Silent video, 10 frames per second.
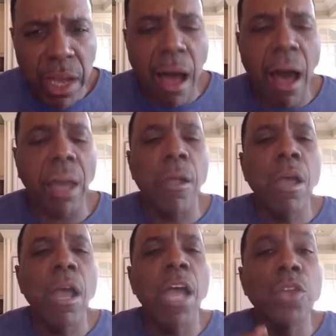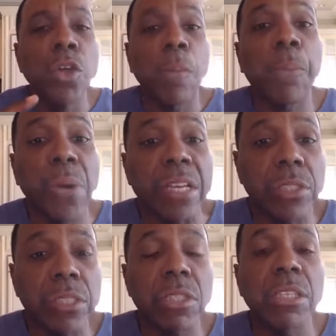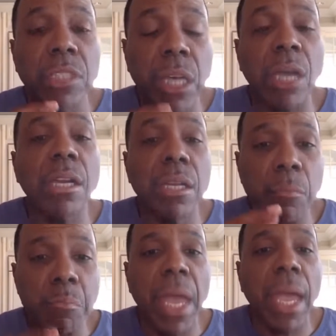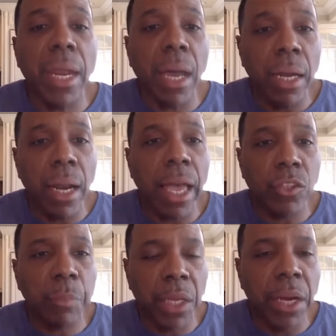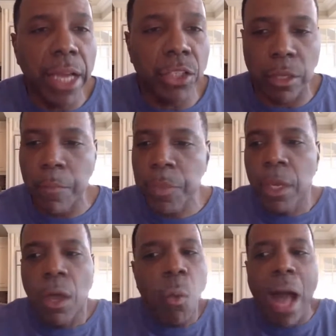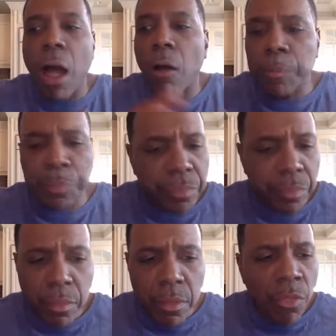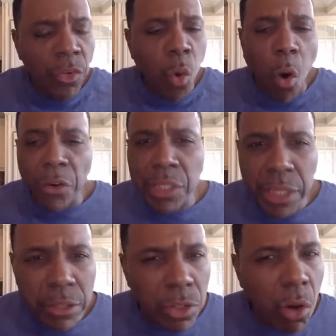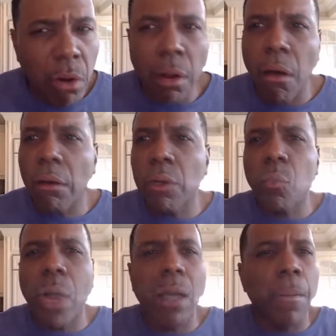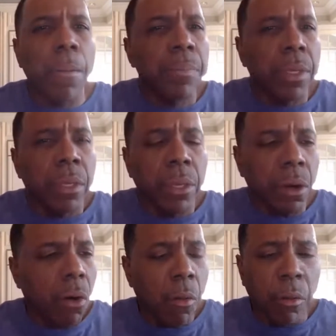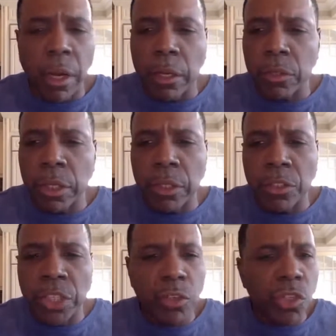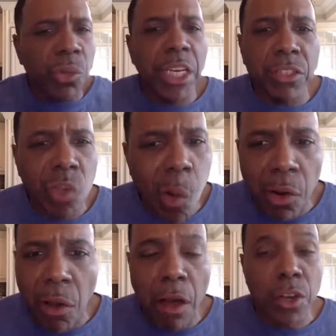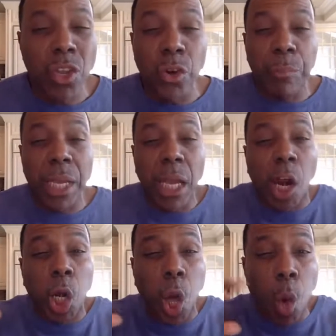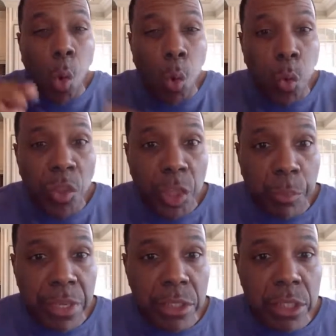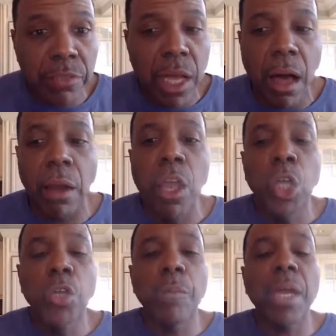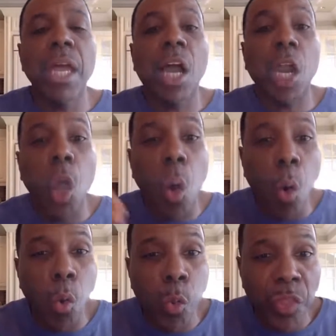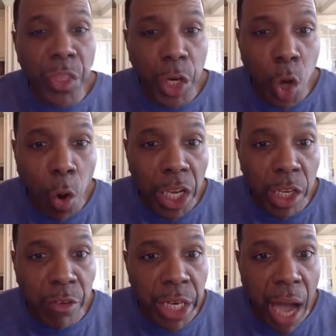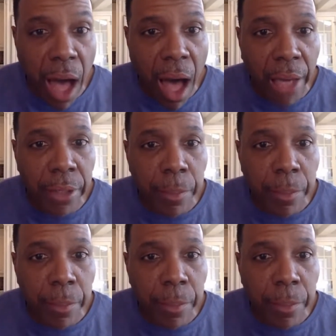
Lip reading: God, and your presence is going to demand an explanation. While the quarantine's going on and while, you know, shelter in is going on, you're being clothed with the presence of God. You're being clothed with the anointing of God.